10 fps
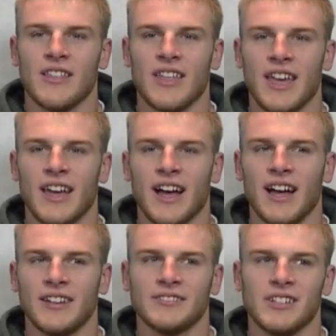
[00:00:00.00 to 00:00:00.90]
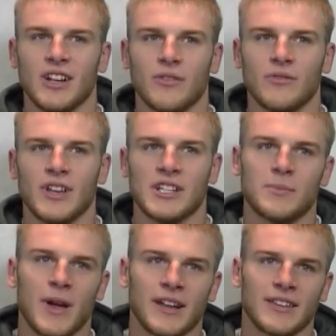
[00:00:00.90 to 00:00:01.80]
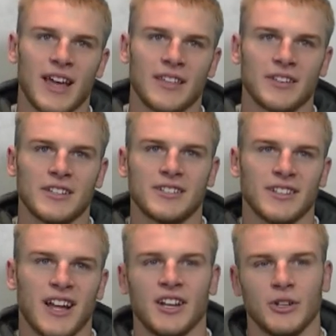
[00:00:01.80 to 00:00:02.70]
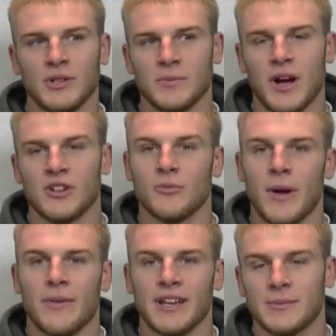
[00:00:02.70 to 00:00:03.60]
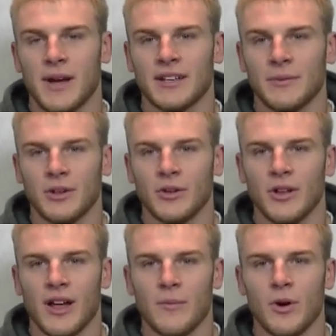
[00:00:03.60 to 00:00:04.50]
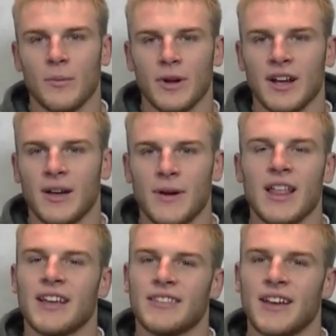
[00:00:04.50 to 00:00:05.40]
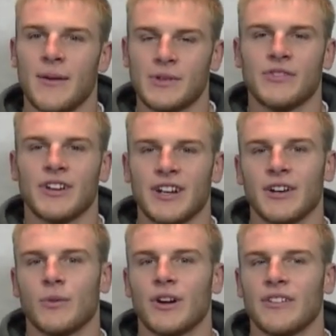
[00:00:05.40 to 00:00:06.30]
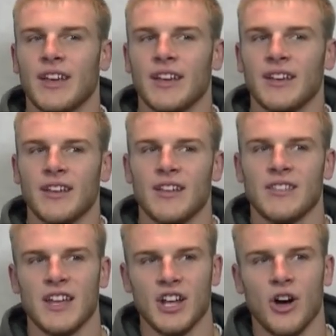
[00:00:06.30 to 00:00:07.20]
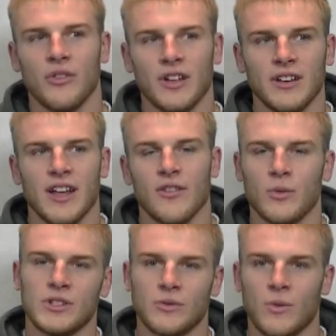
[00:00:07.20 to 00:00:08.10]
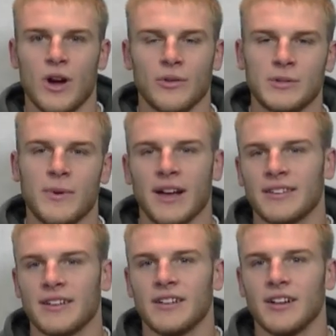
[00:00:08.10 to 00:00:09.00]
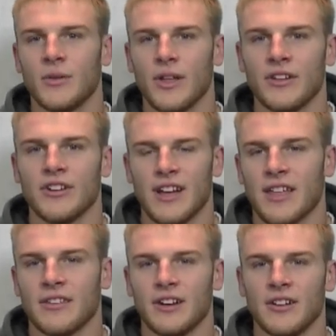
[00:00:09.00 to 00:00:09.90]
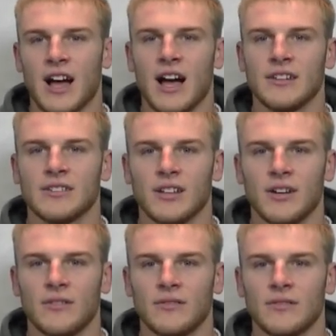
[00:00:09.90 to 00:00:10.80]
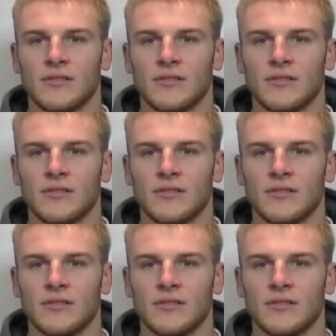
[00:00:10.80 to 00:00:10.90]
they expect the athletes to not do as much, or maybe they expect them to do a lot more. But I like the atmosphere here where they know that everyone's well respected, whether you're an athlete or not. So